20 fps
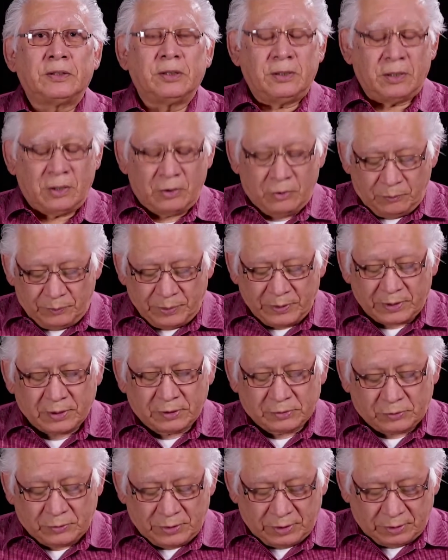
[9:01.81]
to know
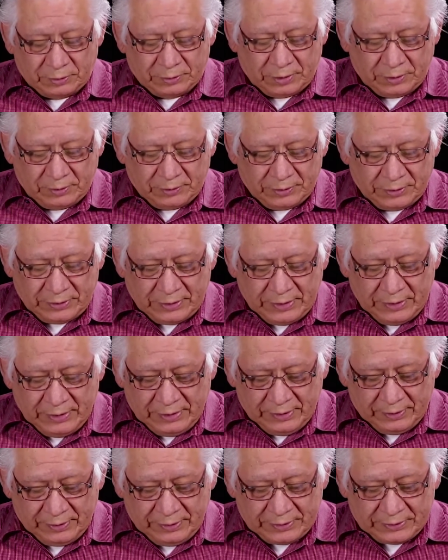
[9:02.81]
because we don't know
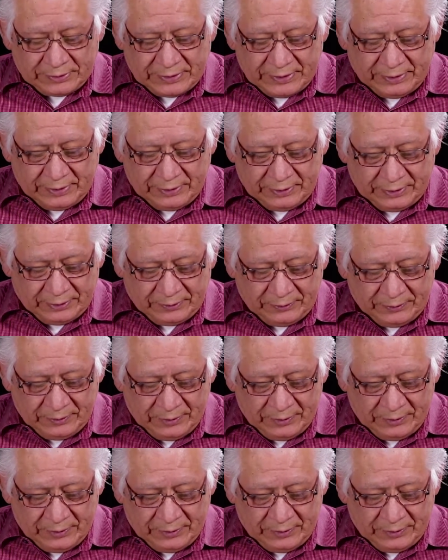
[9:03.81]
this thing here.